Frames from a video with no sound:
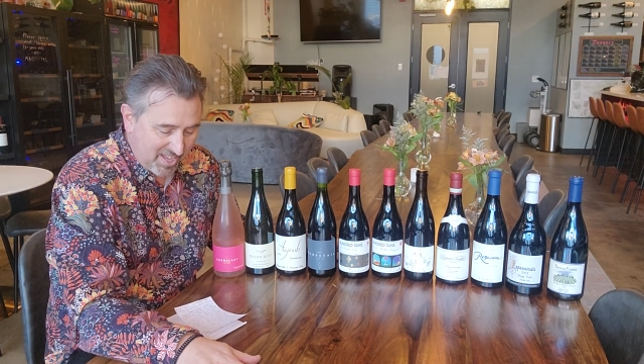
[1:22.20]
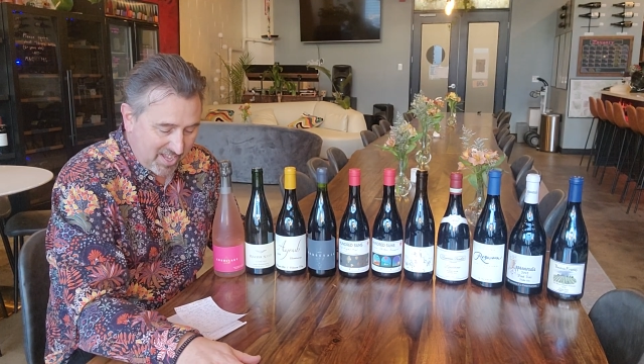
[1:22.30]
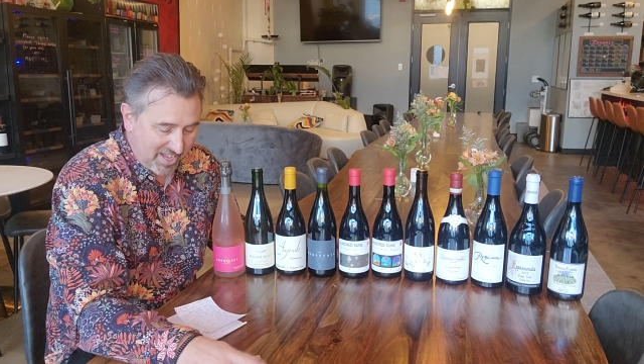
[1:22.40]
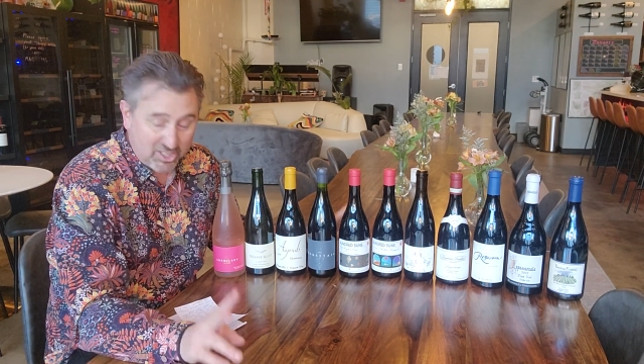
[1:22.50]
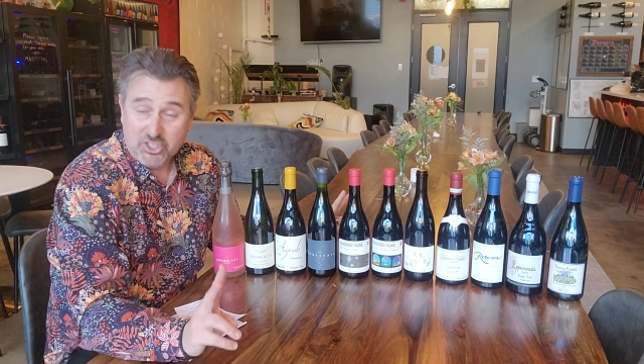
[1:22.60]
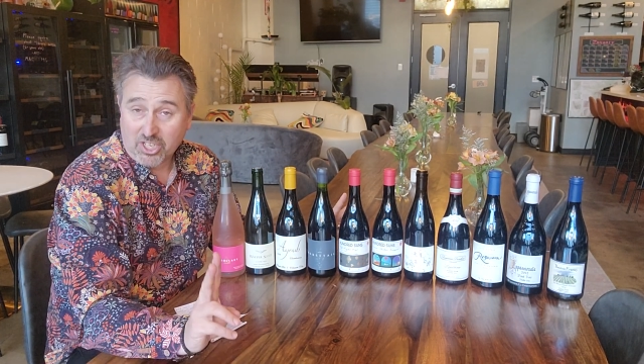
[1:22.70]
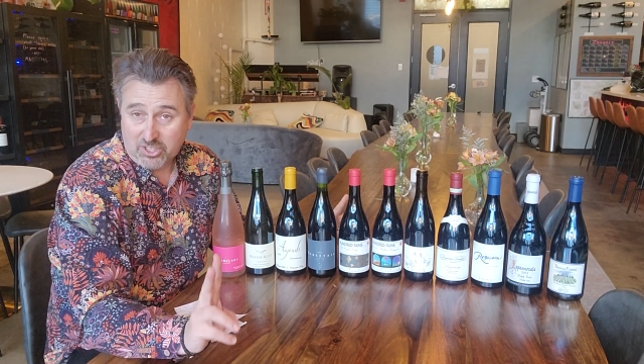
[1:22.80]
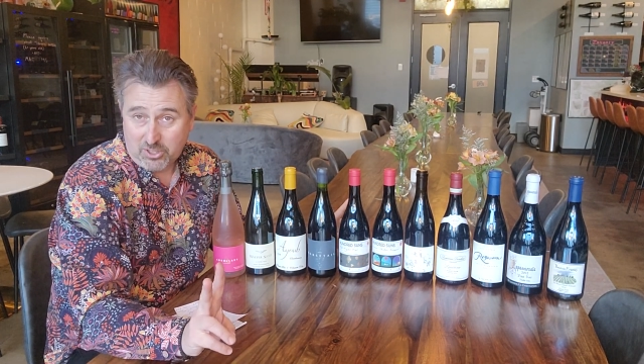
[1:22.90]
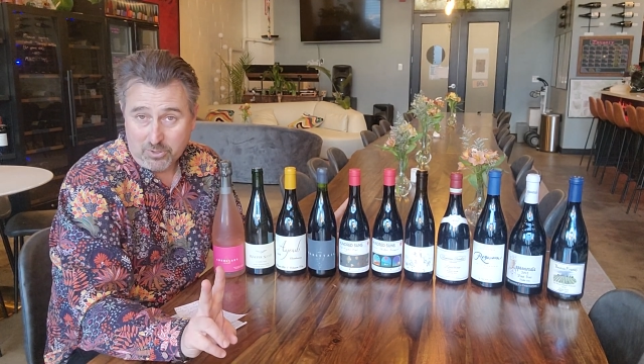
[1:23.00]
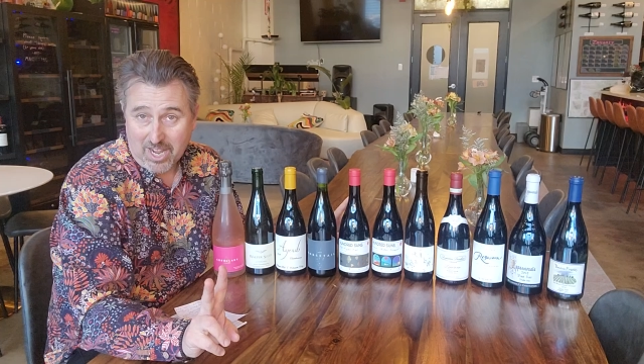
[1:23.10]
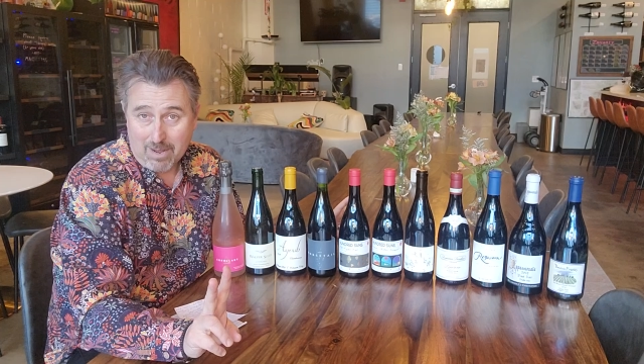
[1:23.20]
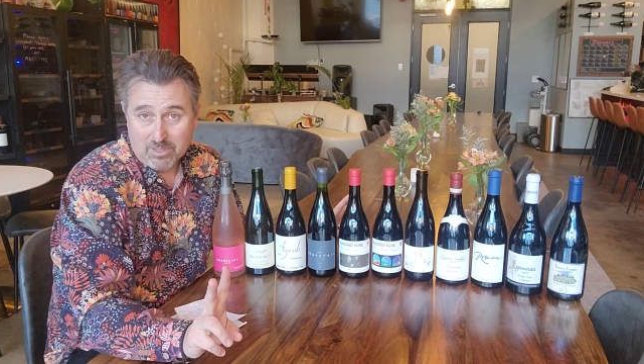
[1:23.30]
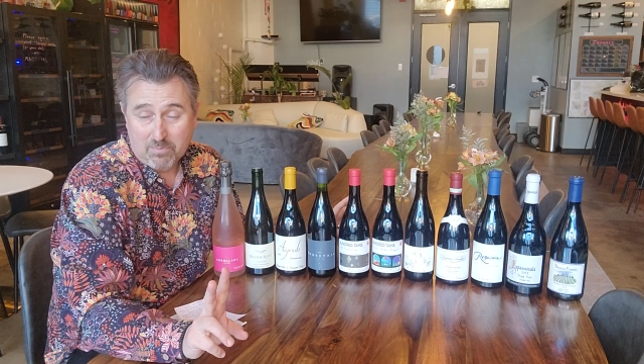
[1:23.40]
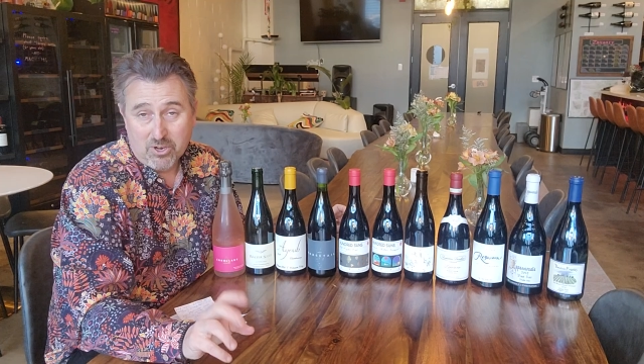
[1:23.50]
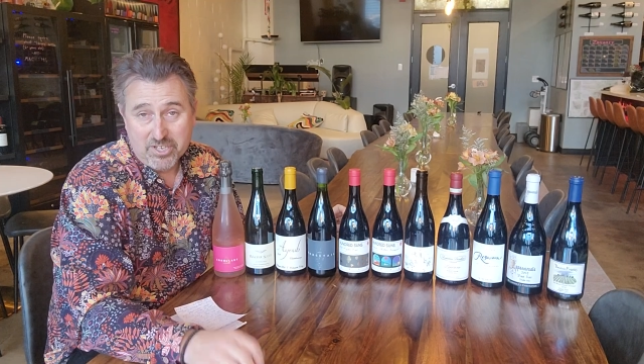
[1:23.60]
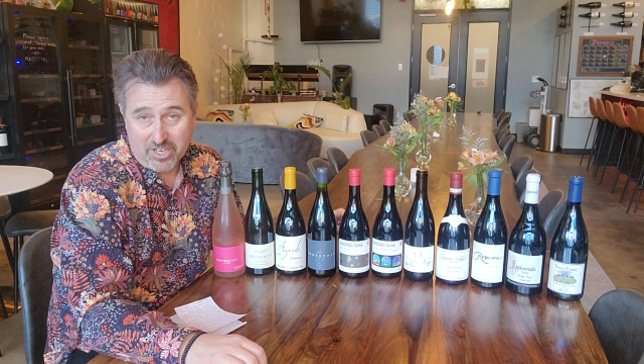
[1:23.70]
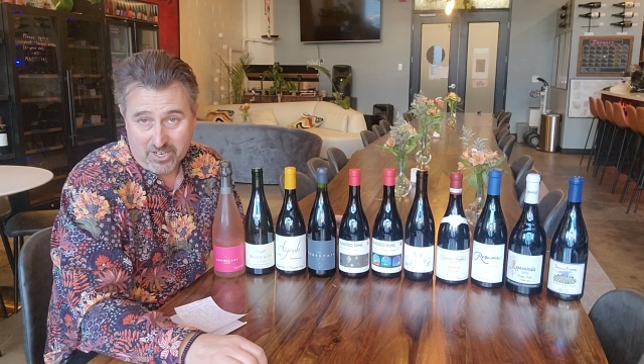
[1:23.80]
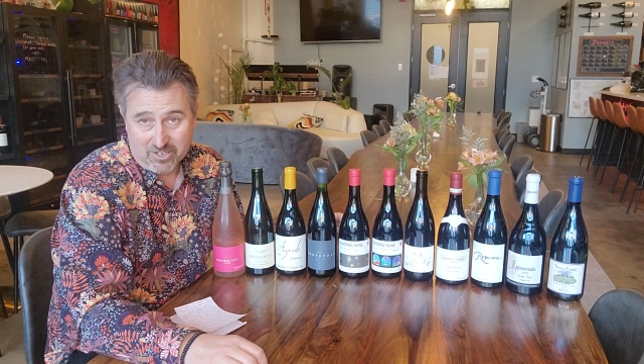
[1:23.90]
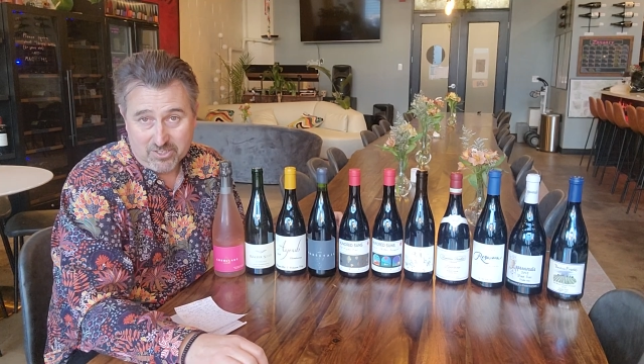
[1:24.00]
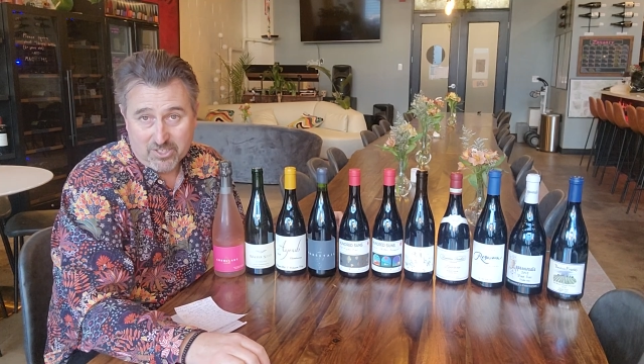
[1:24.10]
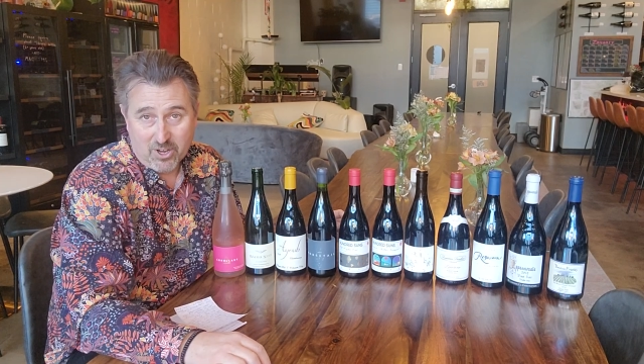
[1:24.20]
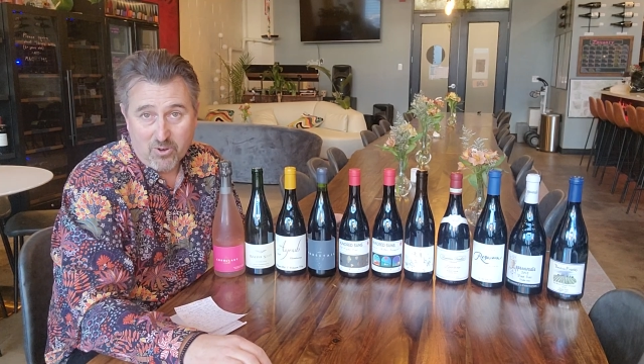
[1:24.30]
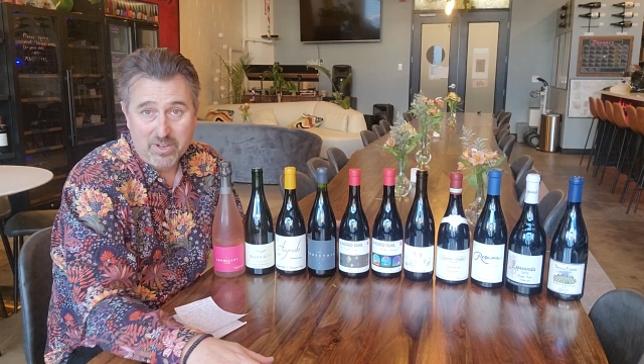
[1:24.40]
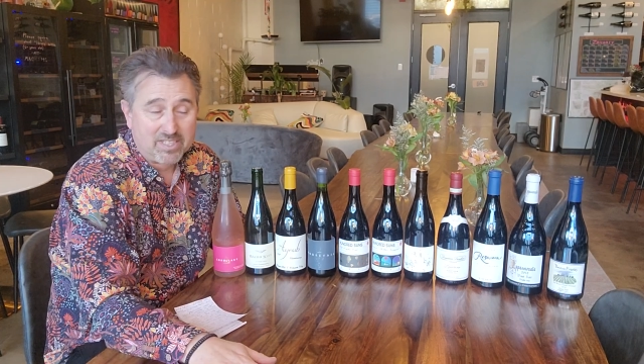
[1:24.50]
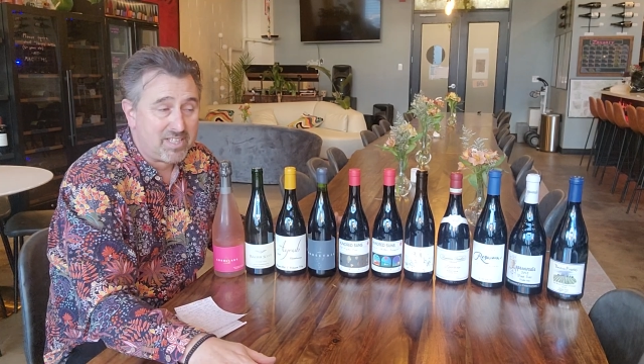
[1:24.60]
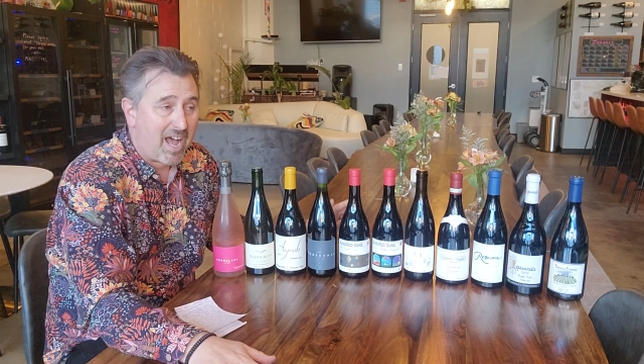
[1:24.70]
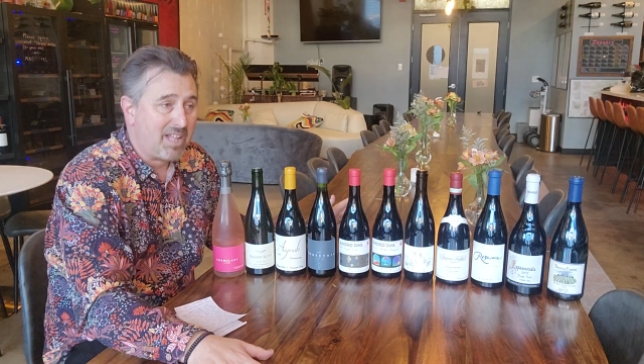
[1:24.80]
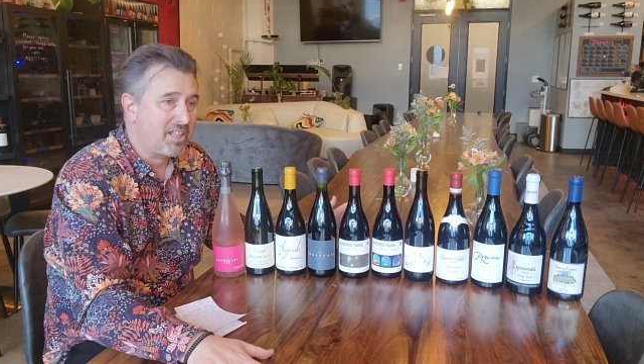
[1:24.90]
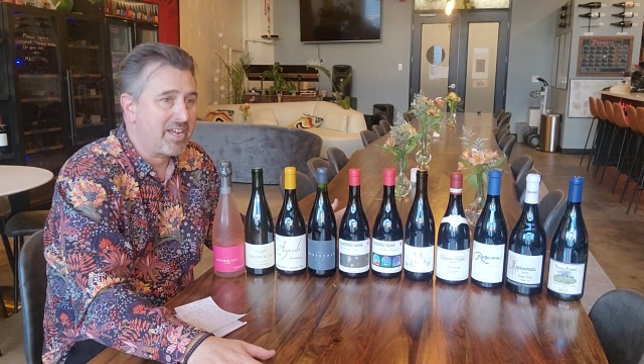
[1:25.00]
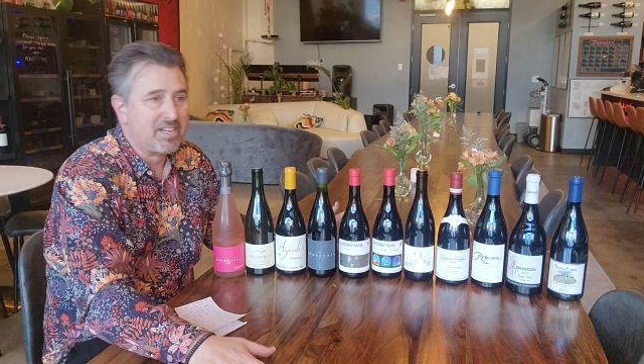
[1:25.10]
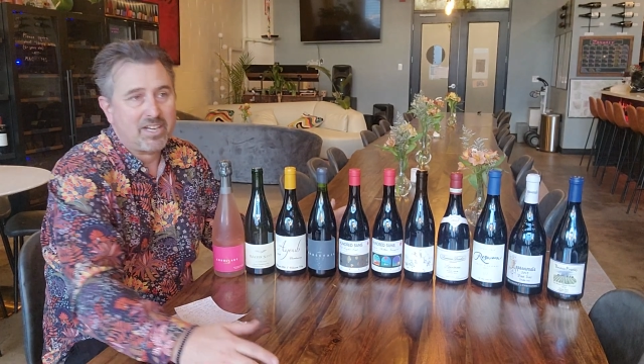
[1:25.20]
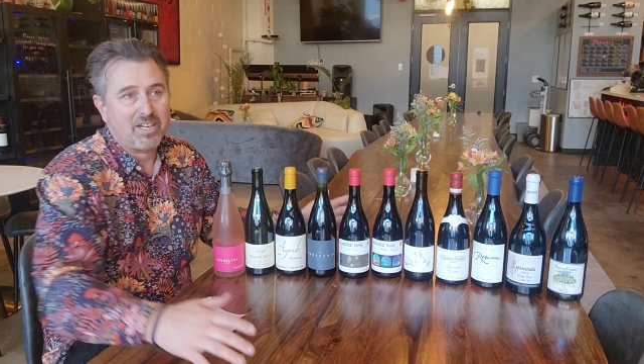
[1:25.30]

It's just 2 times per year, so it's not like